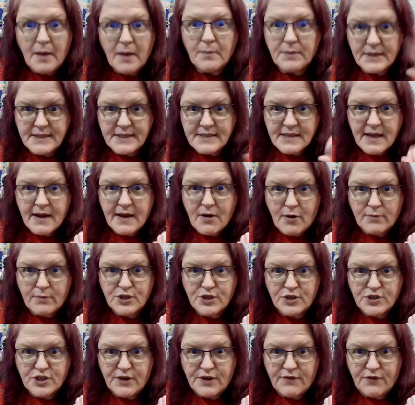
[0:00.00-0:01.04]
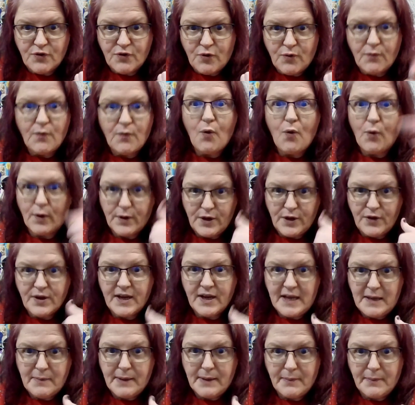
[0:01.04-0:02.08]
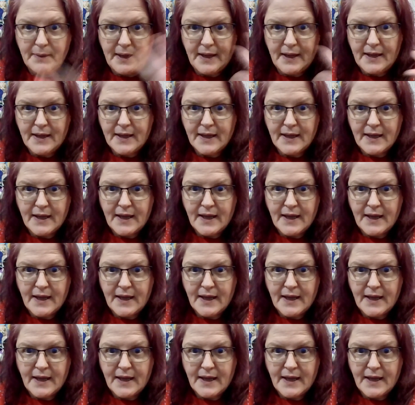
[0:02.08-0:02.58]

please let Armchair Chef know, or you can email me.